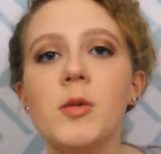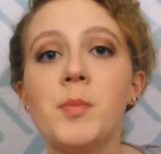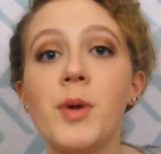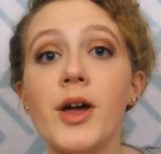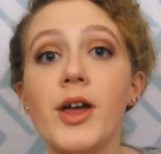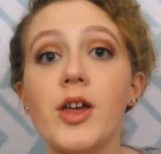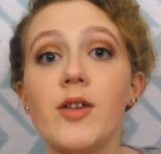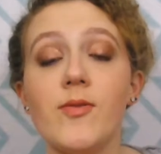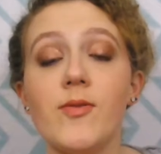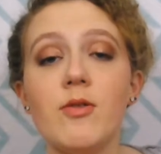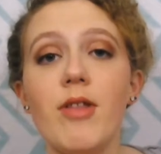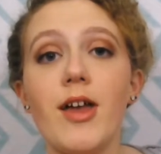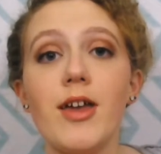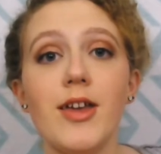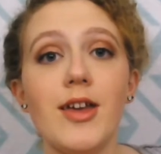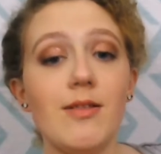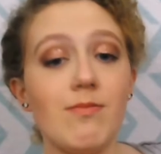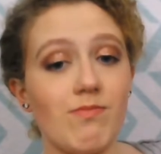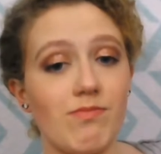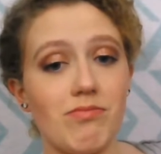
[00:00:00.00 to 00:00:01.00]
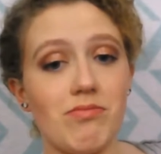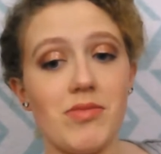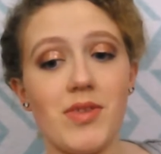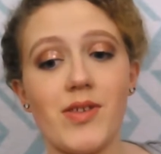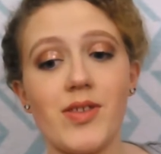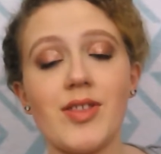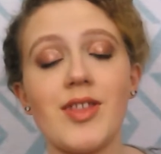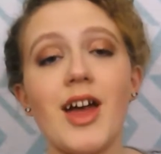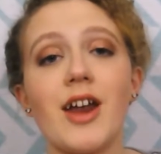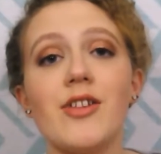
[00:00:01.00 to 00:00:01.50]
but if you like it,
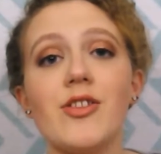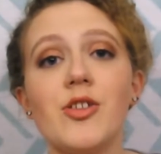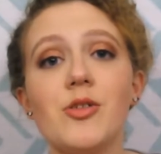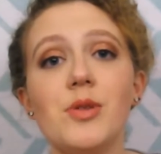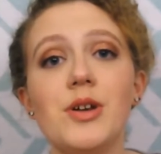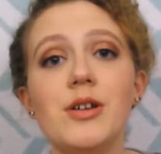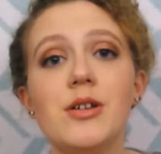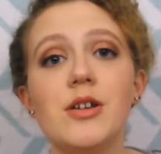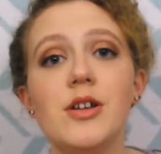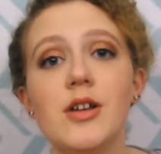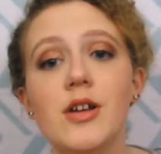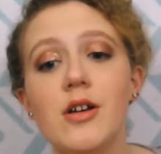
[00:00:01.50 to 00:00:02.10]
this is how to do it.